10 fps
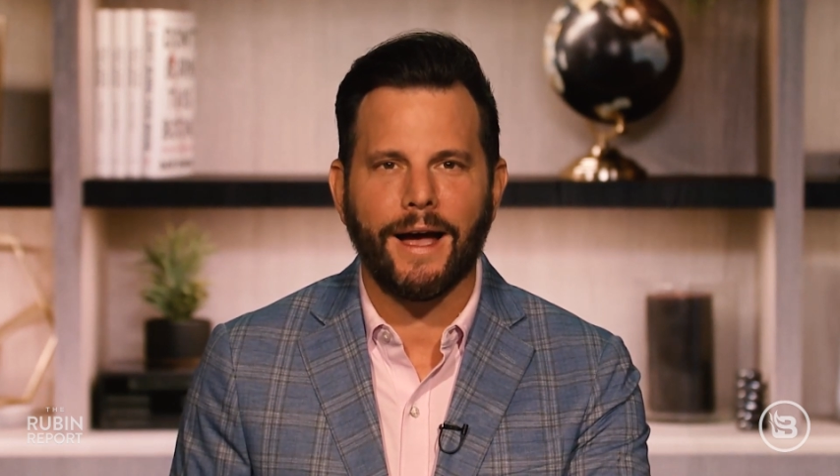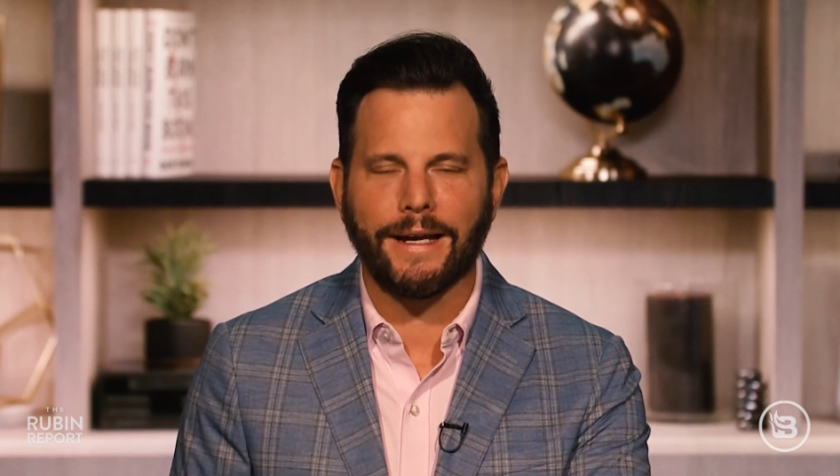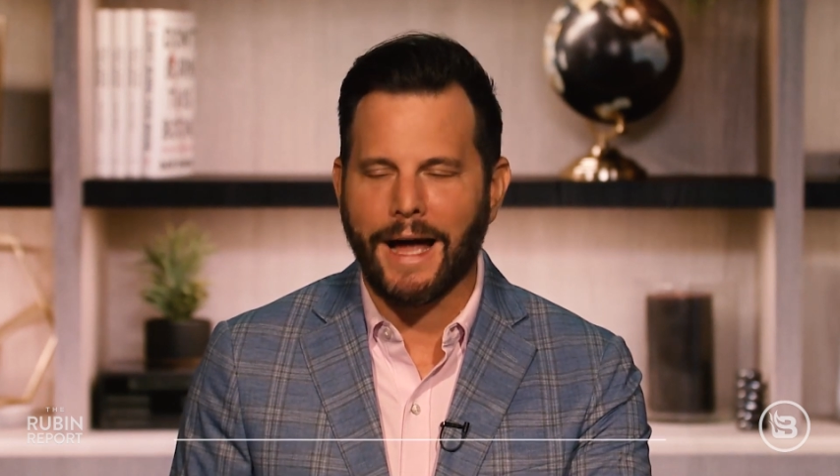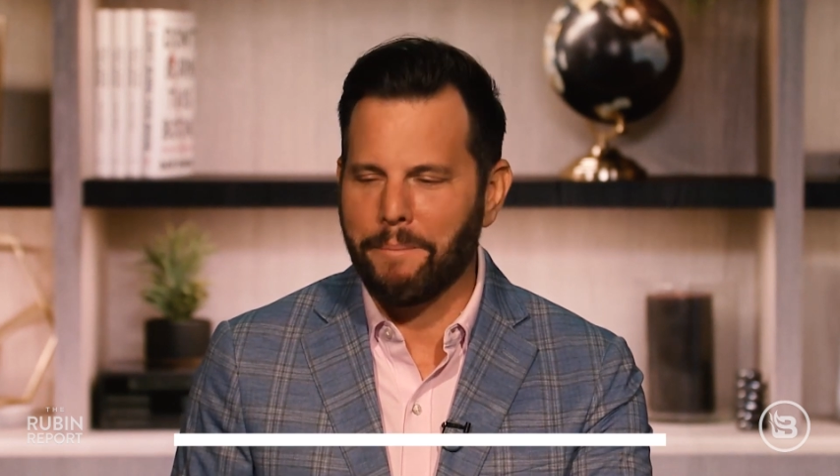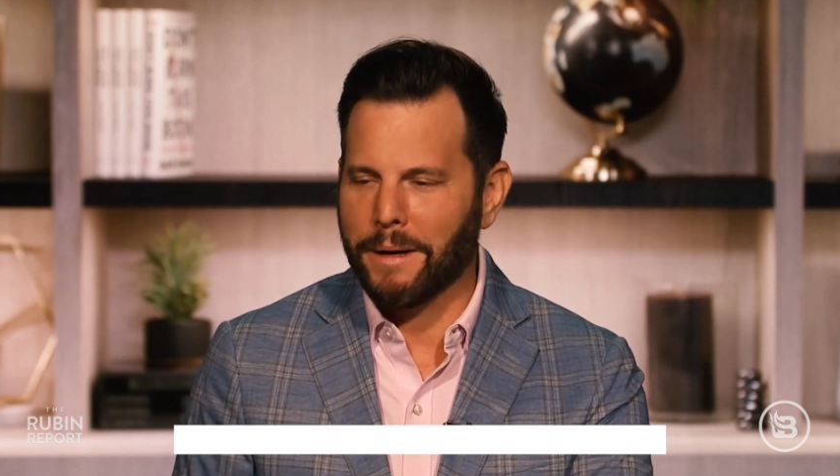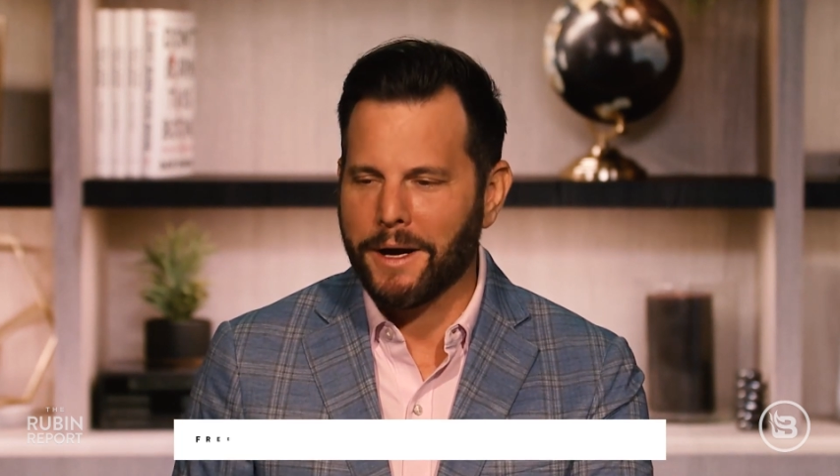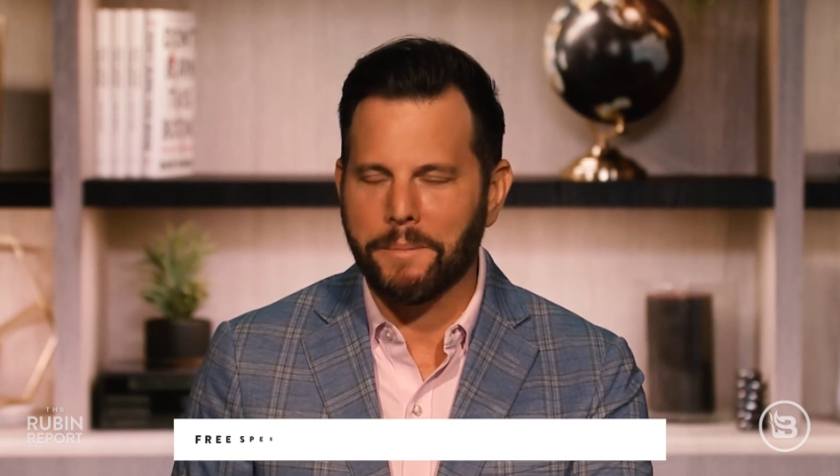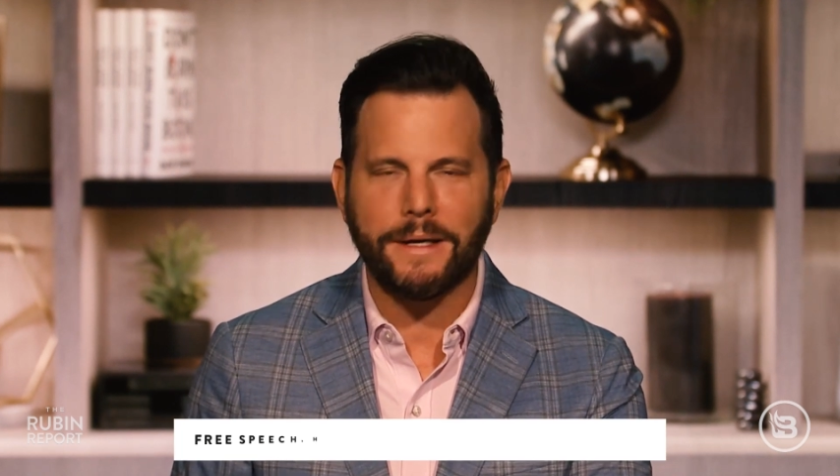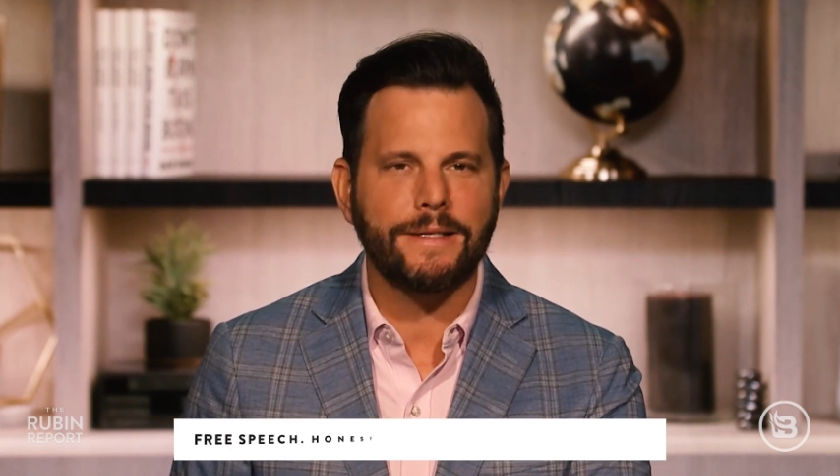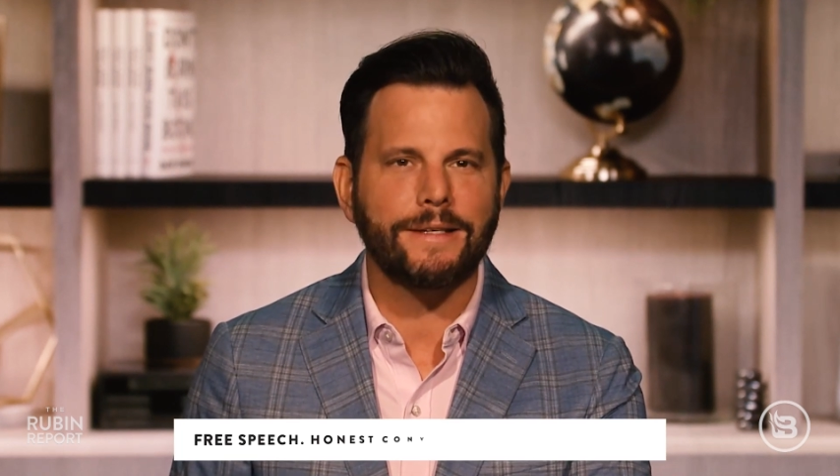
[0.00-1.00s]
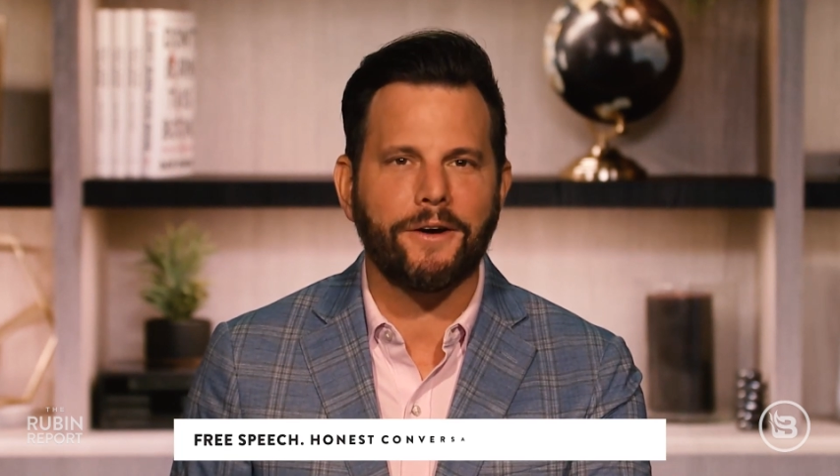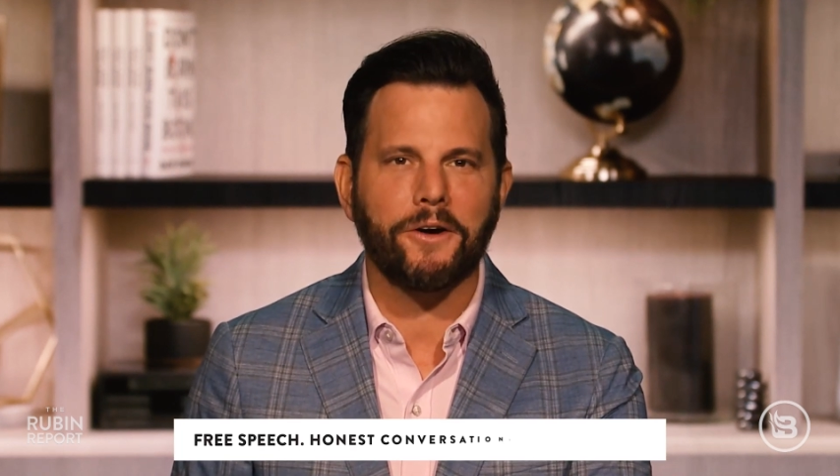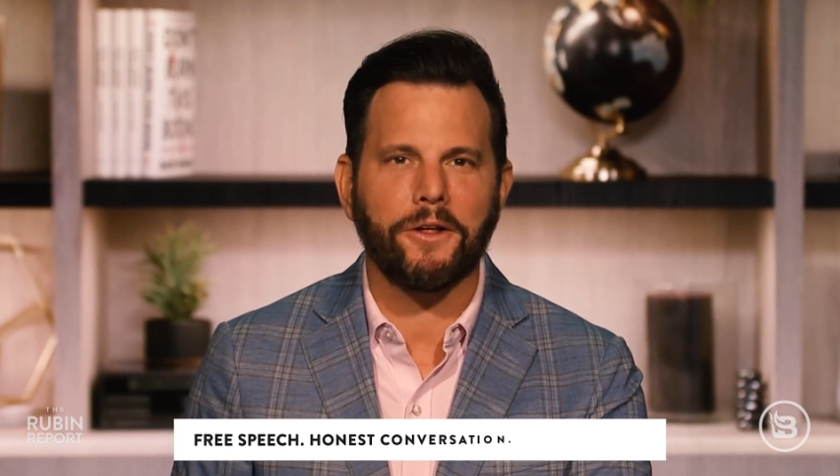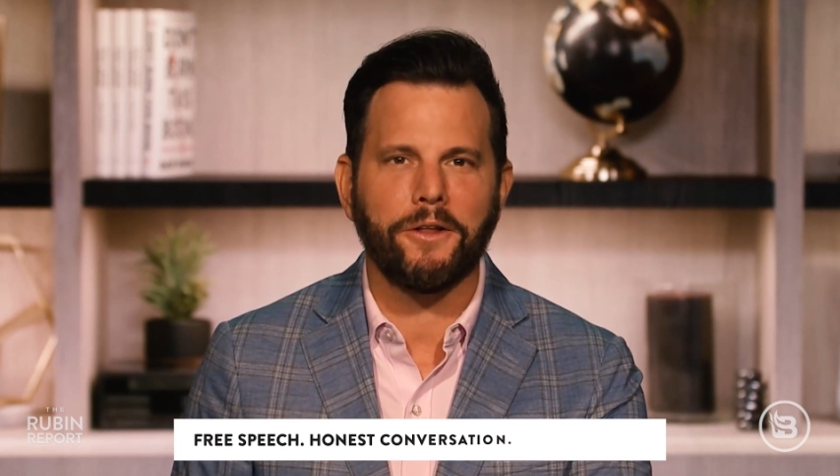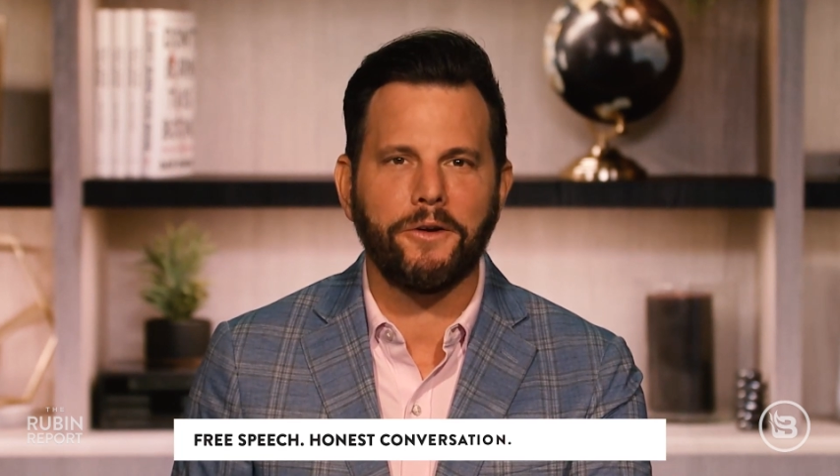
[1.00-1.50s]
and not become a hysterical